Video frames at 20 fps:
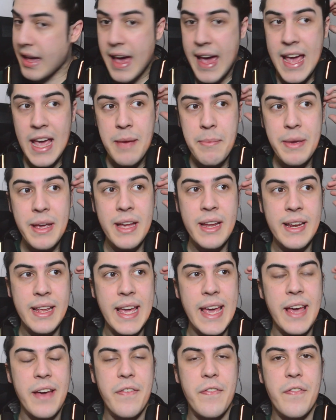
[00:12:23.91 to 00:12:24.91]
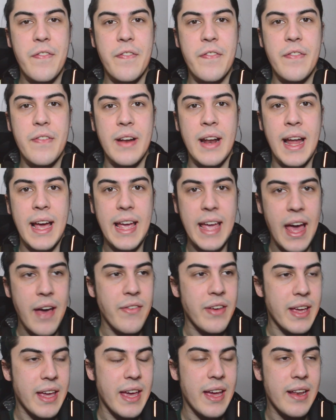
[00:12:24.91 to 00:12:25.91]
Amy and Kif like
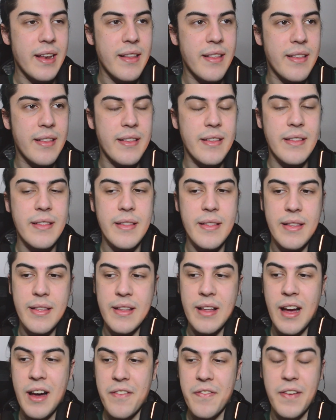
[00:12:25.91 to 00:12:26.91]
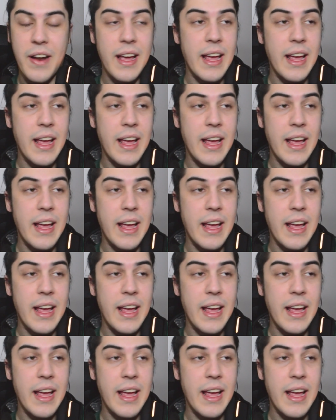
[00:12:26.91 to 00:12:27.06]
having kids stuff,